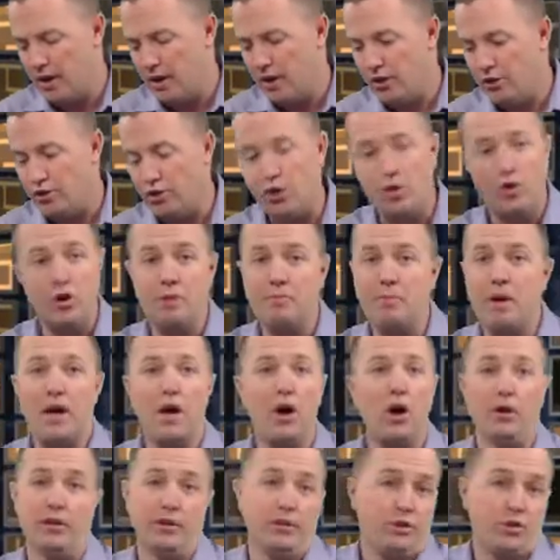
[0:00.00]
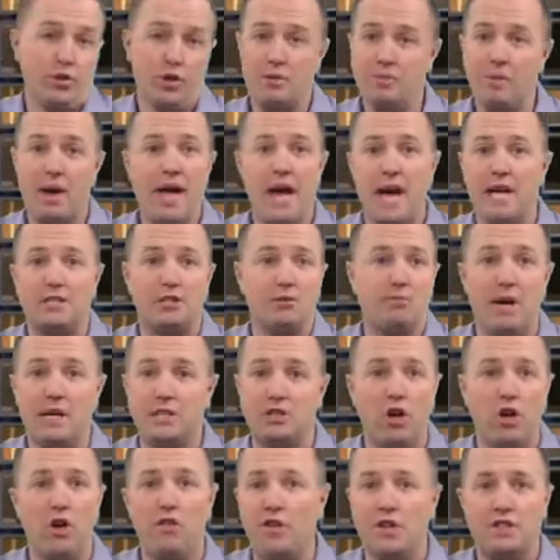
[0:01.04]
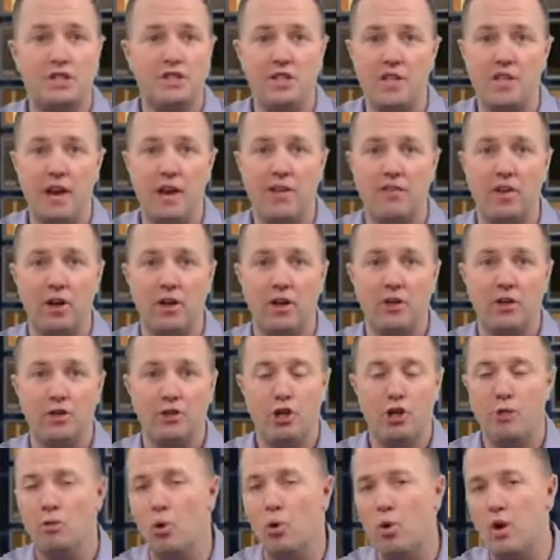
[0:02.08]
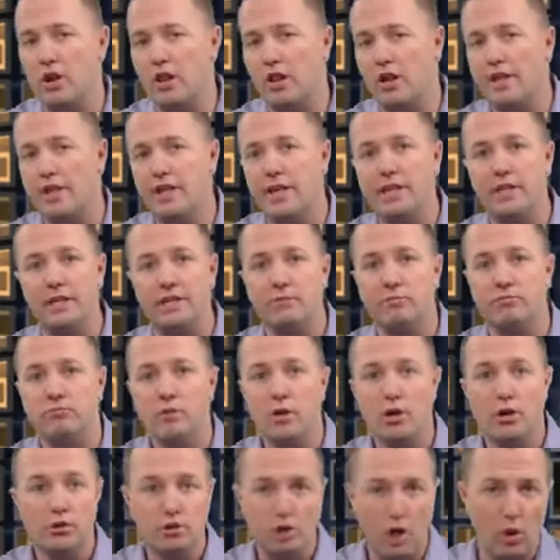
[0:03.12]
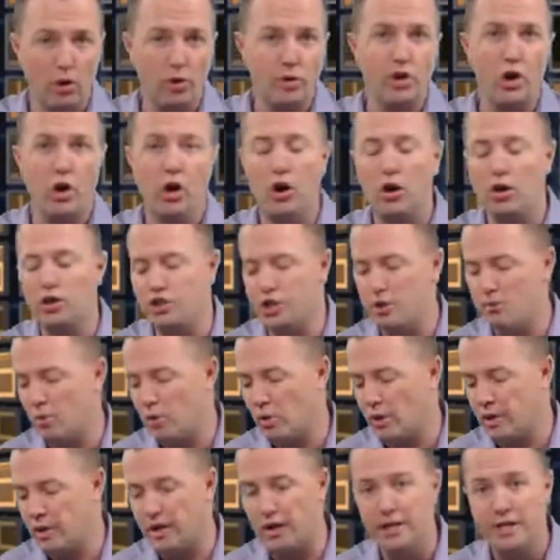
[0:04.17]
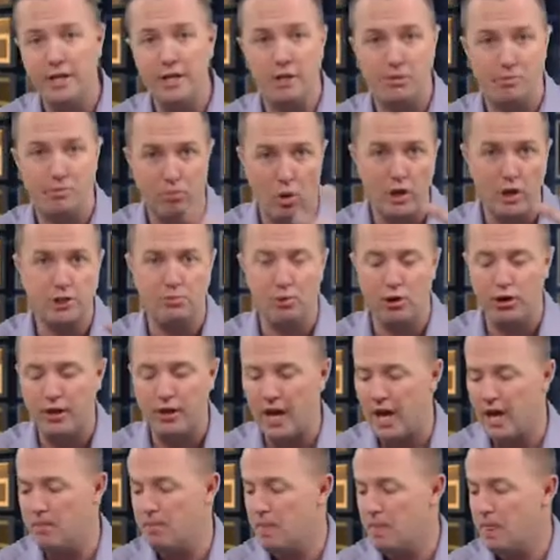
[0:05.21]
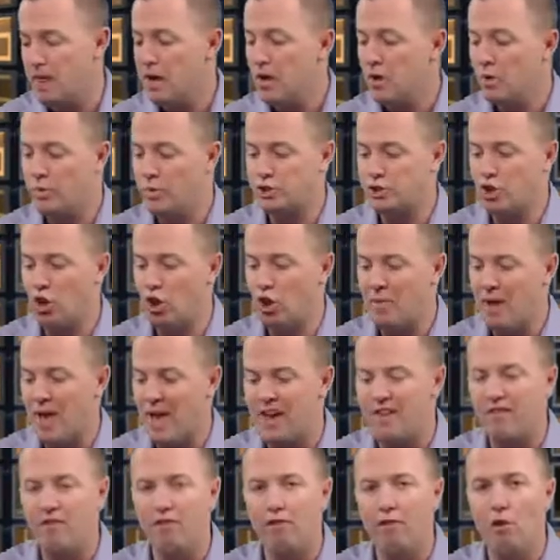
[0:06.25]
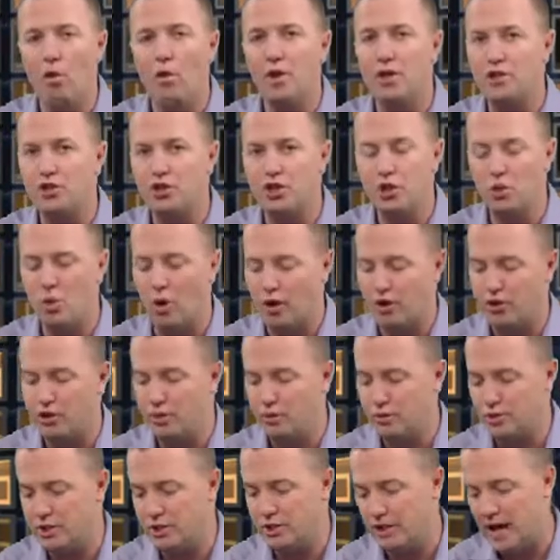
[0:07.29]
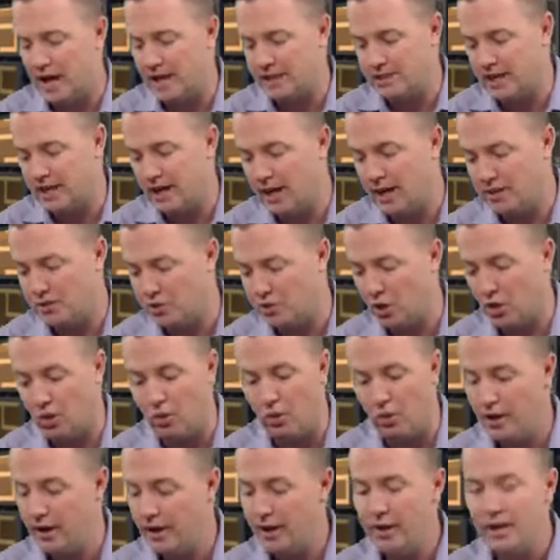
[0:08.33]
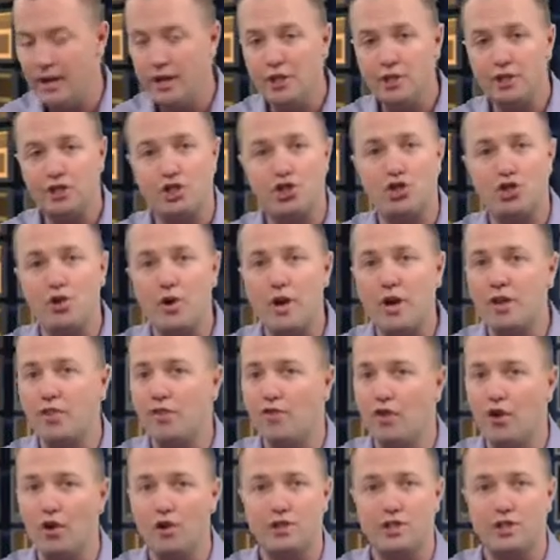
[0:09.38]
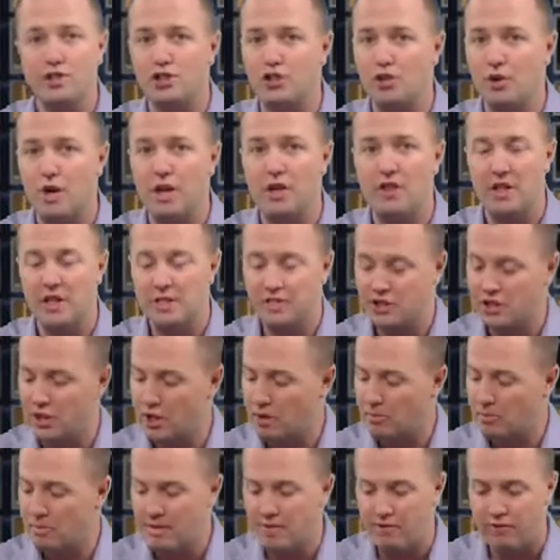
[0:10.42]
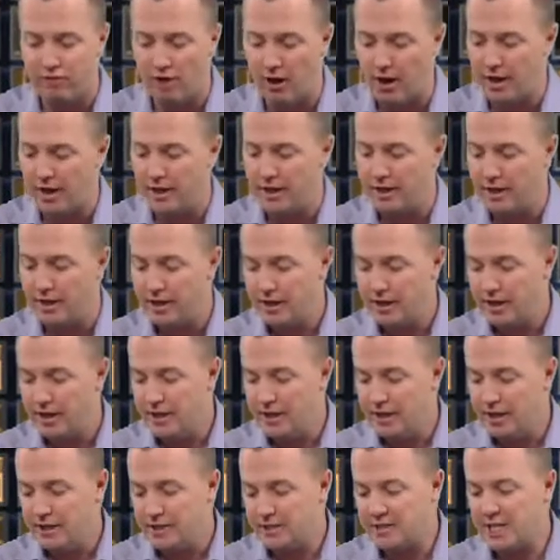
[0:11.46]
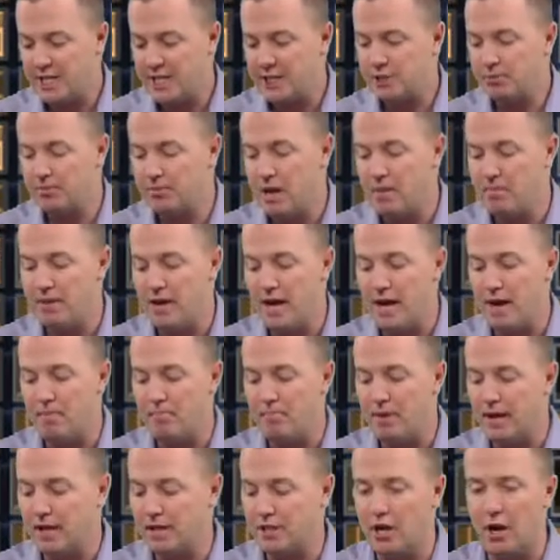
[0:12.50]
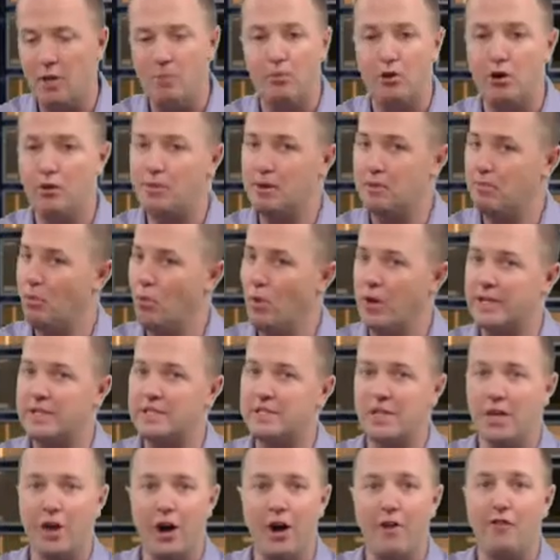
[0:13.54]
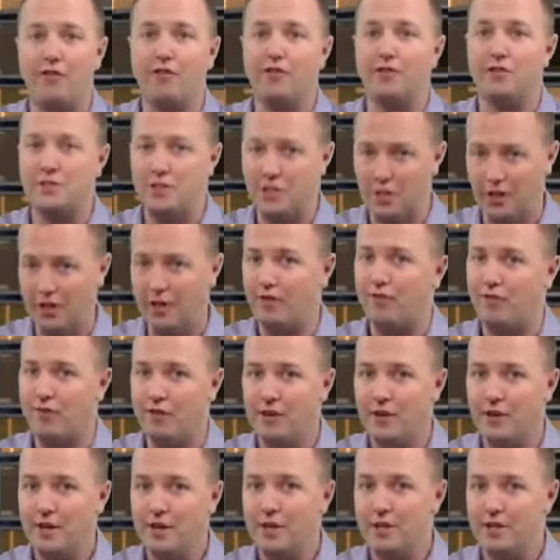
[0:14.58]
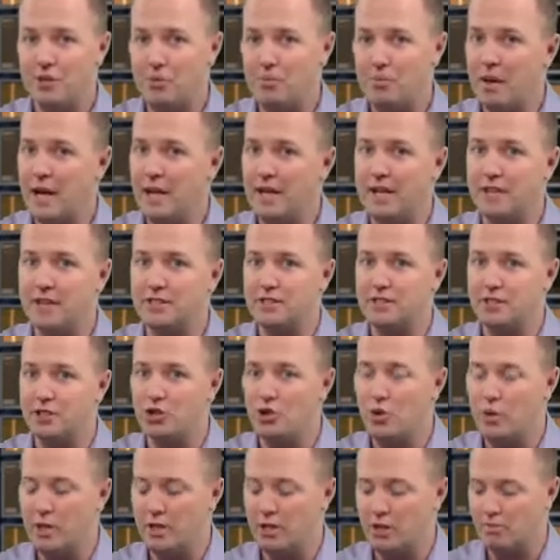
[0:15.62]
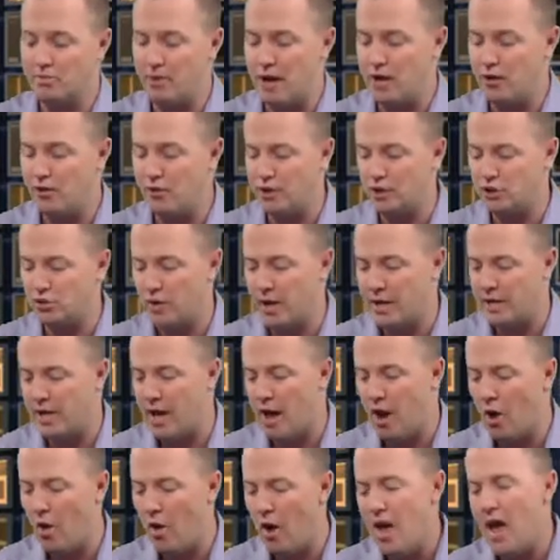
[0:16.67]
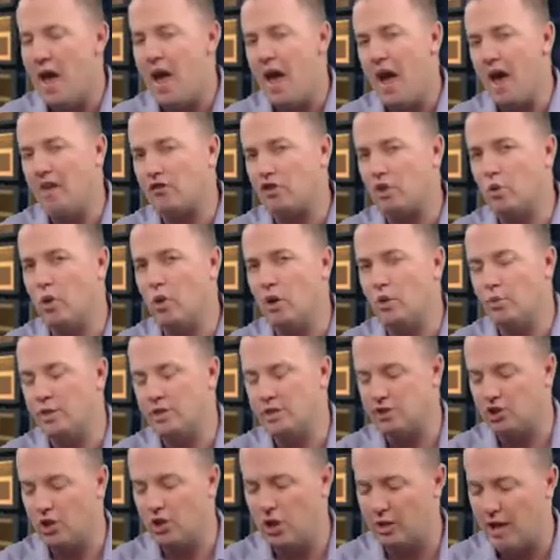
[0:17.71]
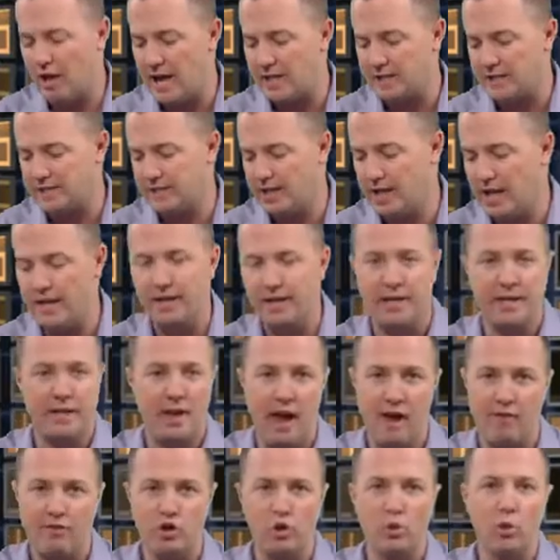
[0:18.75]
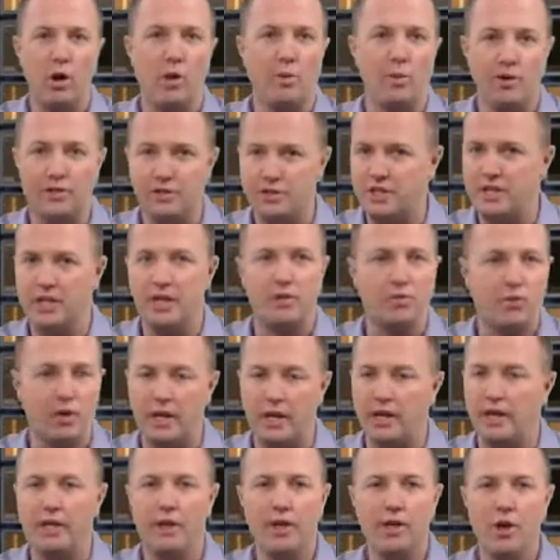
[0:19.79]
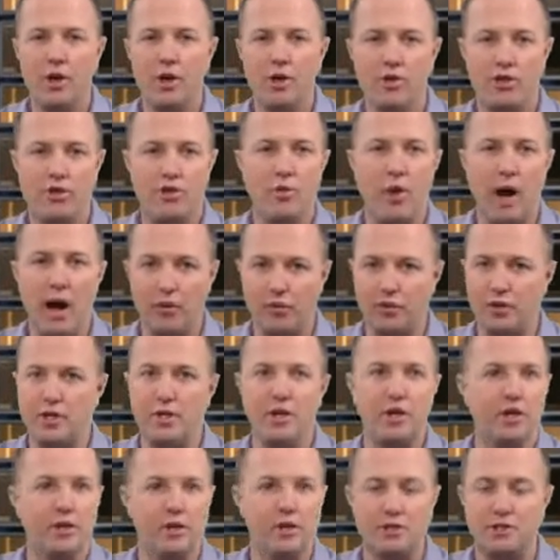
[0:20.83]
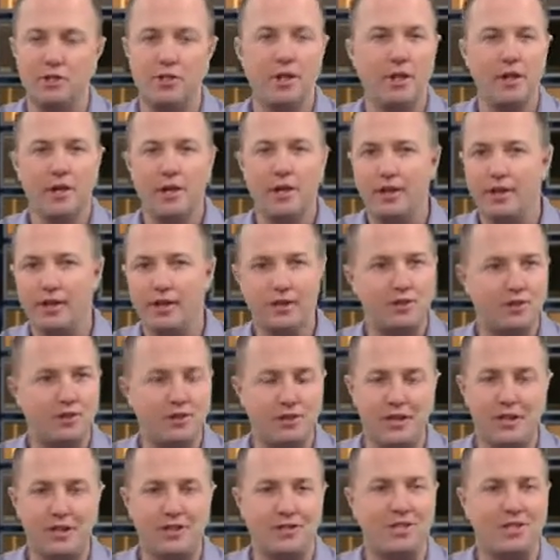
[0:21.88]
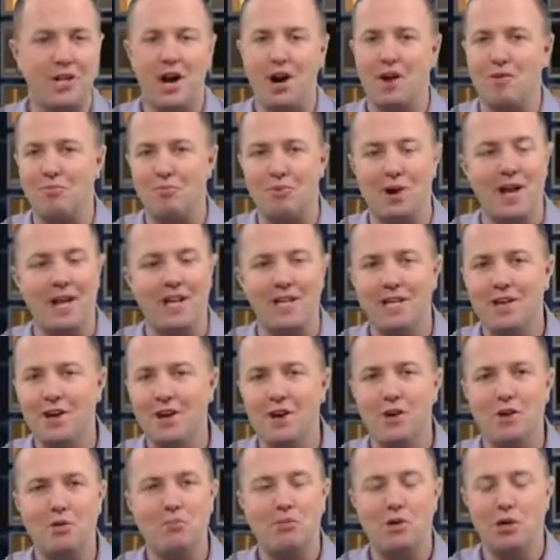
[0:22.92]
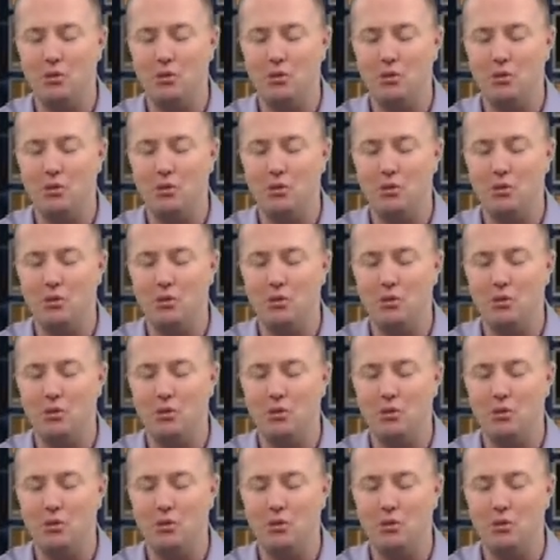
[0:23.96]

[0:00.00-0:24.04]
The Green Bay has the best offense in the NFL. Number 1 in the league in total yards, number 1 in the league in points per game. We saw them hang 42 on Houston last night. So strength versus strength, it's going to be fun. 6 might be a big number, but boy, tough to to bet against the New England Patriots right now after what we saw last night and after what we've seen really throughout the years. This Tom Brady, Bill